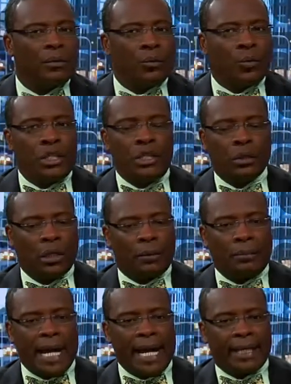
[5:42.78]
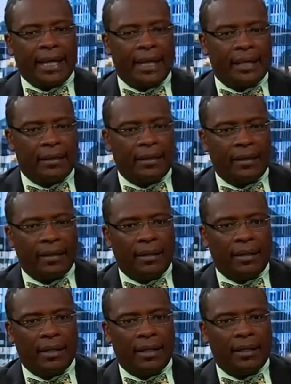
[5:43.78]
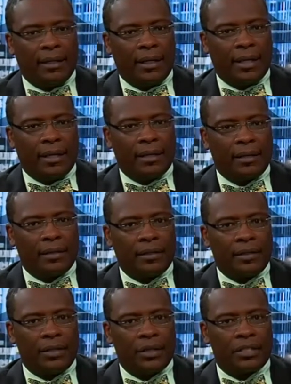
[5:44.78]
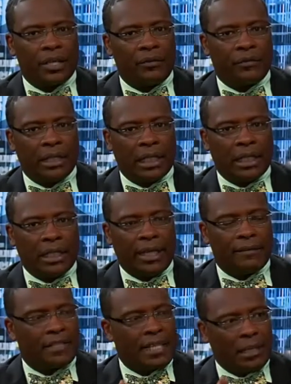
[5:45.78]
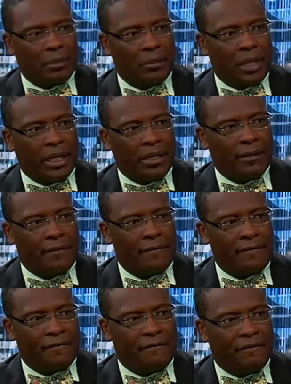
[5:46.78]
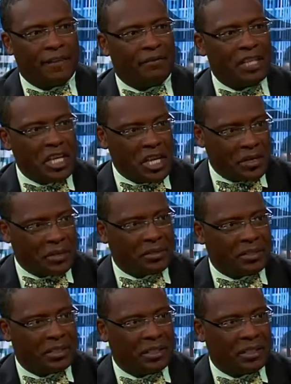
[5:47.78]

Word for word: When you look back and and uh, yourself and Lily have celebrated 50 years.